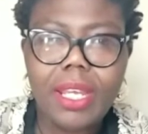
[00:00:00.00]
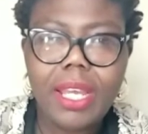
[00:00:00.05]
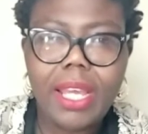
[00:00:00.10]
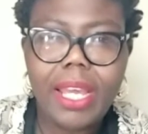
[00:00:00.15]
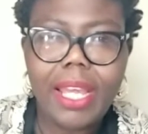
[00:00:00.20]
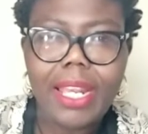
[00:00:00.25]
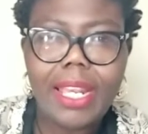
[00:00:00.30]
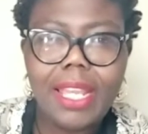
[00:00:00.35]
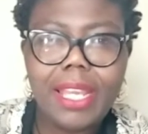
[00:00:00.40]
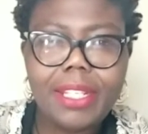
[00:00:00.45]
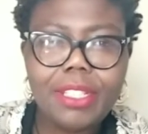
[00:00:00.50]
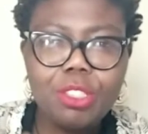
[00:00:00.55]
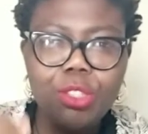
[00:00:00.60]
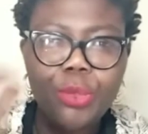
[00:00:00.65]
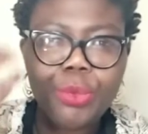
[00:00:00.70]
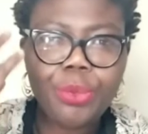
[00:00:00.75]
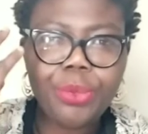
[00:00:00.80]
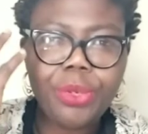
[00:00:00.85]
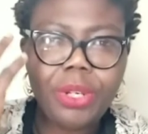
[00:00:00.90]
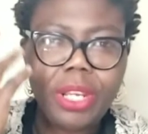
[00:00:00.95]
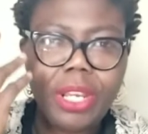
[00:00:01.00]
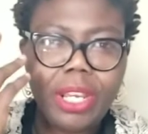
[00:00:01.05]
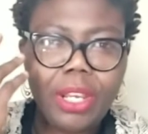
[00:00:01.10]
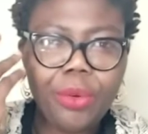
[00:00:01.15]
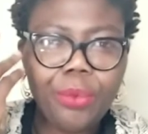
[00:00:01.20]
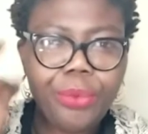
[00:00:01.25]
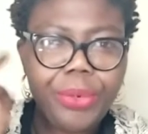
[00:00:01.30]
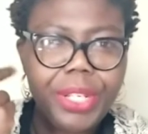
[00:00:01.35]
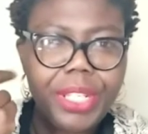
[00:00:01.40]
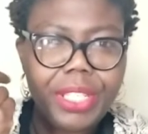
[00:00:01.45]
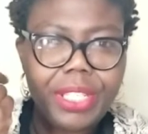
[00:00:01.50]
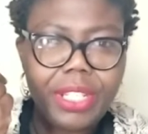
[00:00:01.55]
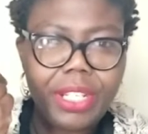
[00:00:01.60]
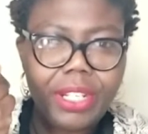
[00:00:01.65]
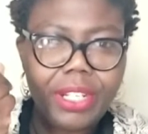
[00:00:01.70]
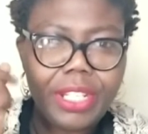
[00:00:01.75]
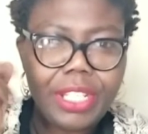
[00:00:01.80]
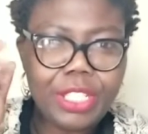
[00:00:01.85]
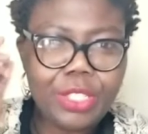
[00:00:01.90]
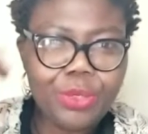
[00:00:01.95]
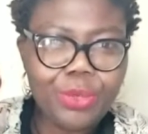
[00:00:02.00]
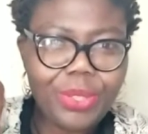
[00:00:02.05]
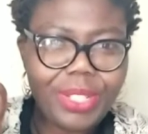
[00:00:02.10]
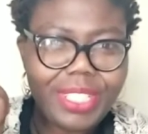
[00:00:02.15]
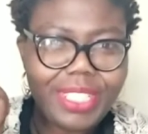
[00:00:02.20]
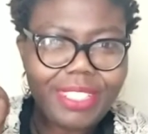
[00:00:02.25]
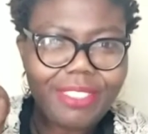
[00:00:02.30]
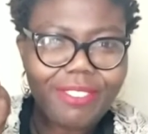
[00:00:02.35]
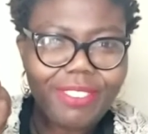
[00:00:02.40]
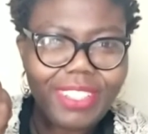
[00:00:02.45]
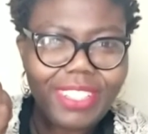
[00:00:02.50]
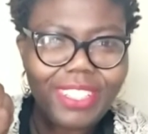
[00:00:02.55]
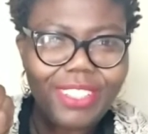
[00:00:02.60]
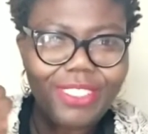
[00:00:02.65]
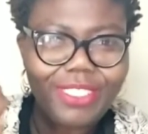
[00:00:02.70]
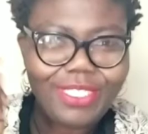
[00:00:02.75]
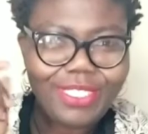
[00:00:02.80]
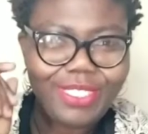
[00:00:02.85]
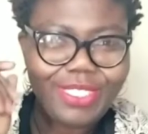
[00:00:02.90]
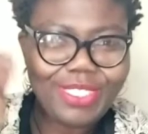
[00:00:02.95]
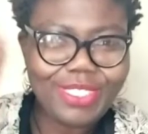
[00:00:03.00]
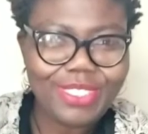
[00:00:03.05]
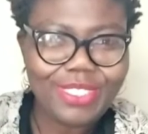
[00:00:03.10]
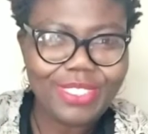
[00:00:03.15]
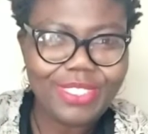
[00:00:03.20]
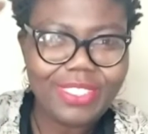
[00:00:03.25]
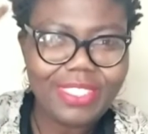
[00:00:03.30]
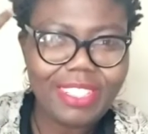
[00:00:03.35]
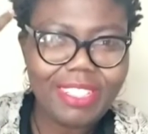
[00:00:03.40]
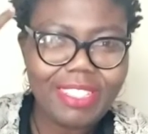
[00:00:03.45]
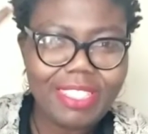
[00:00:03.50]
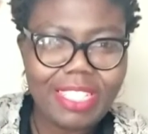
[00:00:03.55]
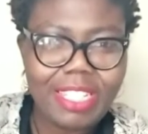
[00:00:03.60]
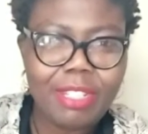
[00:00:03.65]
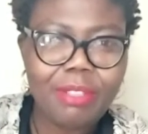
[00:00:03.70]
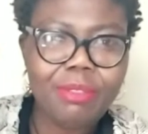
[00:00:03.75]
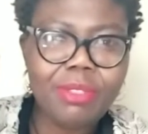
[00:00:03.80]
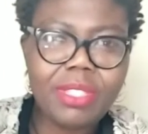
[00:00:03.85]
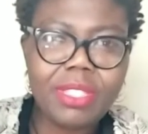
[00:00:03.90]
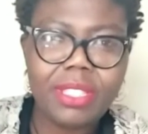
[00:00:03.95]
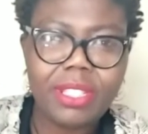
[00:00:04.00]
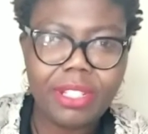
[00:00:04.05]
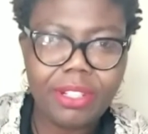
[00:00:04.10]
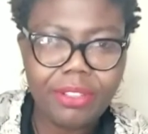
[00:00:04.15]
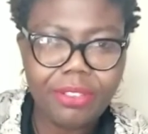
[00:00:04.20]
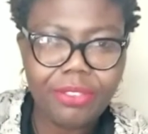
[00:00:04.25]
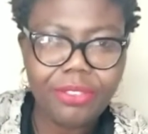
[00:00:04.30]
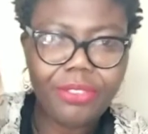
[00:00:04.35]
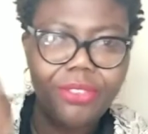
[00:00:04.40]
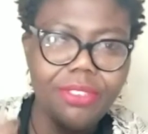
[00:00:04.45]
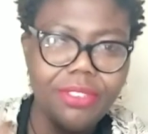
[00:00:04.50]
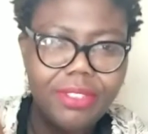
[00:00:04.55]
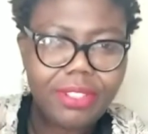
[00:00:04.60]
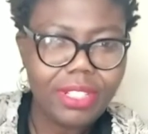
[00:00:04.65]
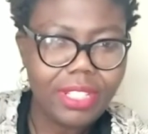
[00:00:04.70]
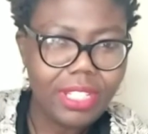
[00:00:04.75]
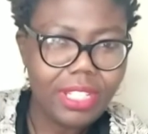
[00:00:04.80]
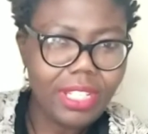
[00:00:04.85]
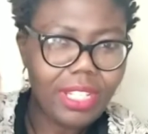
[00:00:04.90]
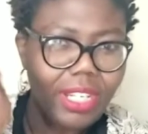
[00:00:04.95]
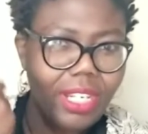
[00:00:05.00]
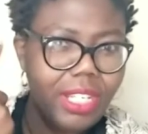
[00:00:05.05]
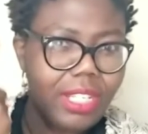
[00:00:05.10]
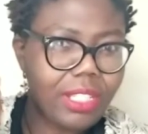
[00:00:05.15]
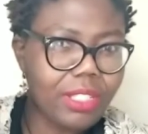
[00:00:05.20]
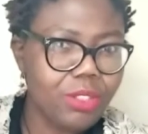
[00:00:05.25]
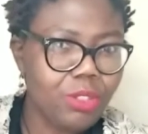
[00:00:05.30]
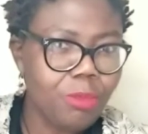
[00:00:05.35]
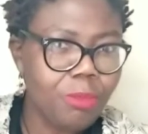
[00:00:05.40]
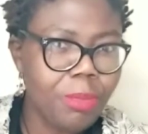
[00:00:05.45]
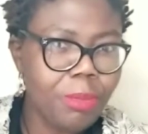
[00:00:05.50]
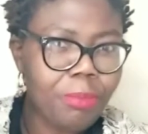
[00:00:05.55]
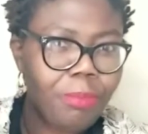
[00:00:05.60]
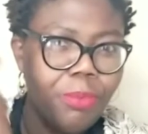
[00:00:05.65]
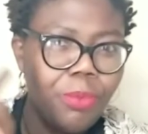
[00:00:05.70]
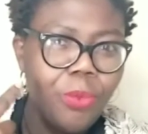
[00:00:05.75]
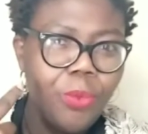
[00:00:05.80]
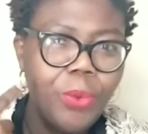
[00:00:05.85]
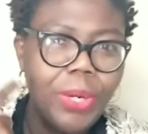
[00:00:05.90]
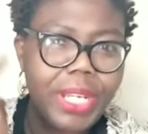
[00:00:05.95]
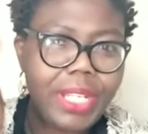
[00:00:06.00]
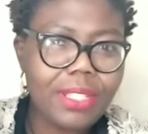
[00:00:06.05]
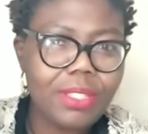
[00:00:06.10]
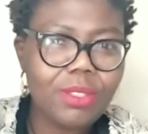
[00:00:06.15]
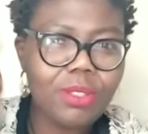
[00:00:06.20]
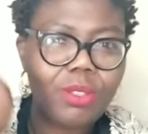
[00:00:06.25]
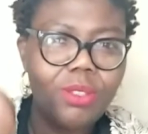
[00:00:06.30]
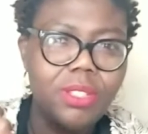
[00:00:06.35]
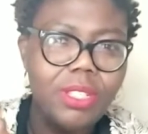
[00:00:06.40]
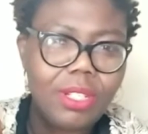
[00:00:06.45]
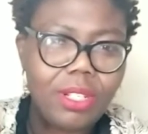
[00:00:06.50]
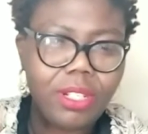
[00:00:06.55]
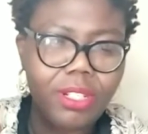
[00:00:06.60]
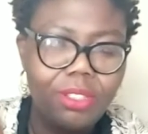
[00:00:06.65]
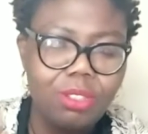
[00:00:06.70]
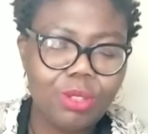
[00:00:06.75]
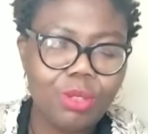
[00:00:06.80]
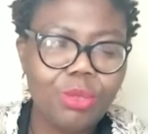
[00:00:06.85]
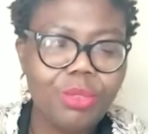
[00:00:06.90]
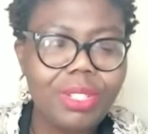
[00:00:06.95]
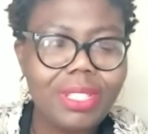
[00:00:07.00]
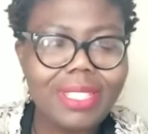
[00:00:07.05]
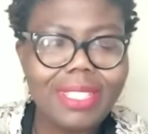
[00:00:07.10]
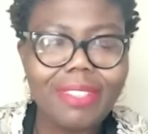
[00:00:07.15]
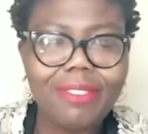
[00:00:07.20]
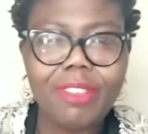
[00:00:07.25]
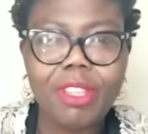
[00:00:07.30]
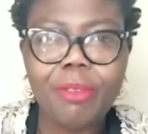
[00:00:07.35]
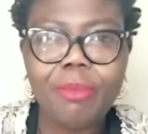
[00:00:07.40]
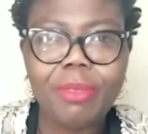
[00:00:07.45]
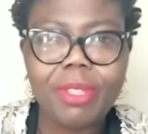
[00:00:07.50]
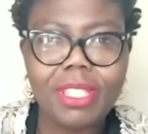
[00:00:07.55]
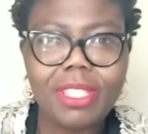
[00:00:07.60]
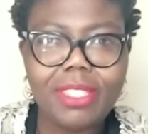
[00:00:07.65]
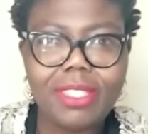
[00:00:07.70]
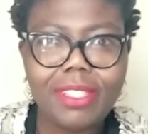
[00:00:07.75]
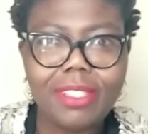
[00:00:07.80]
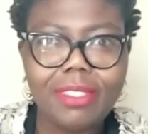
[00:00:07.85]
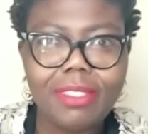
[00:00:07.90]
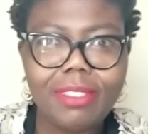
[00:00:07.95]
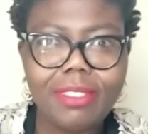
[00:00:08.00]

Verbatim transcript: I like to uh, read uh, intuitively also, so sometimes uh, I need to be wait to the to receive the message